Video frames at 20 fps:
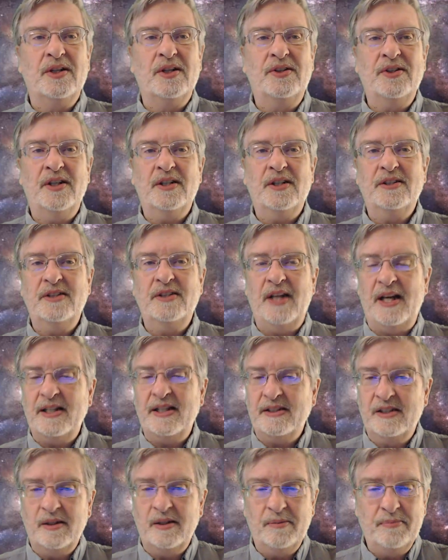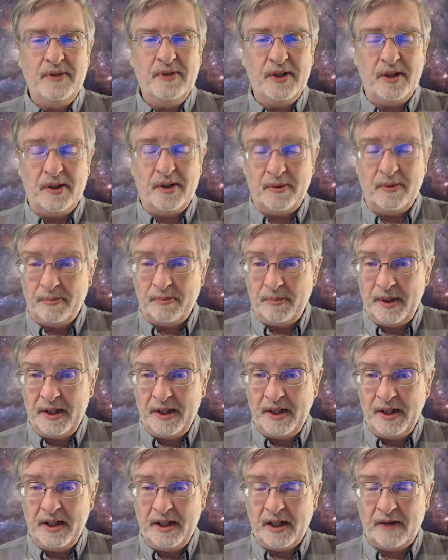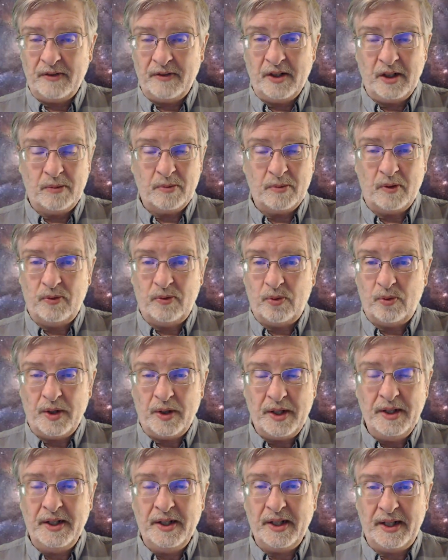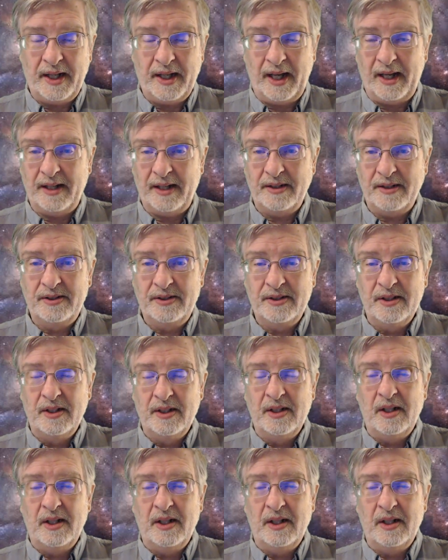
just as the meaning of the number four indicates